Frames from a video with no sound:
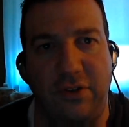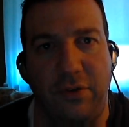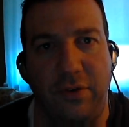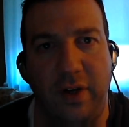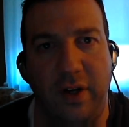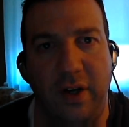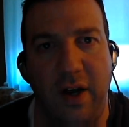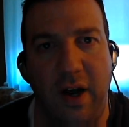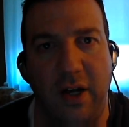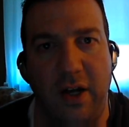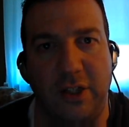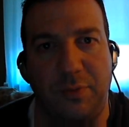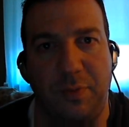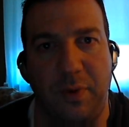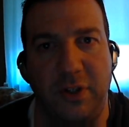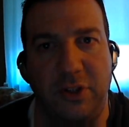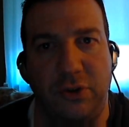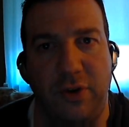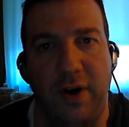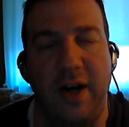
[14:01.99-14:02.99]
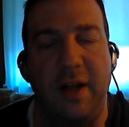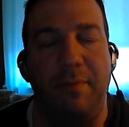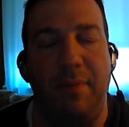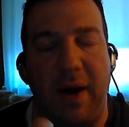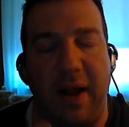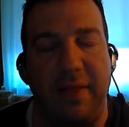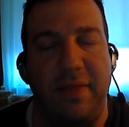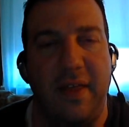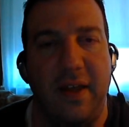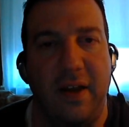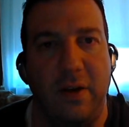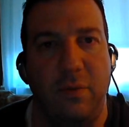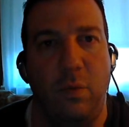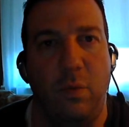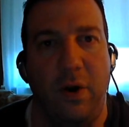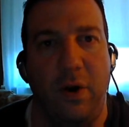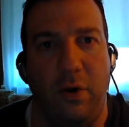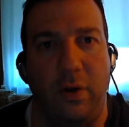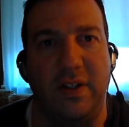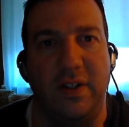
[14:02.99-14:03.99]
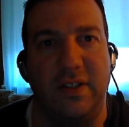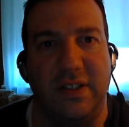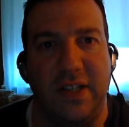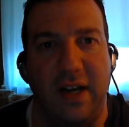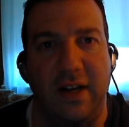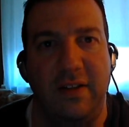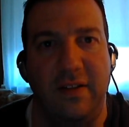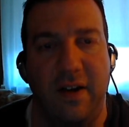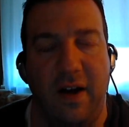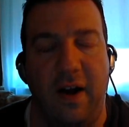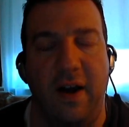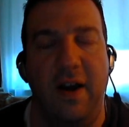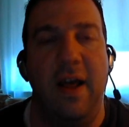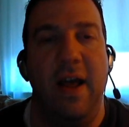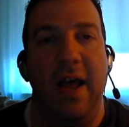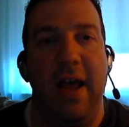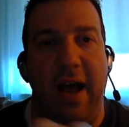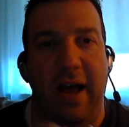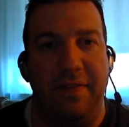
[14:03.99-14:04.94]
out during spring training. But I think when all is said and done,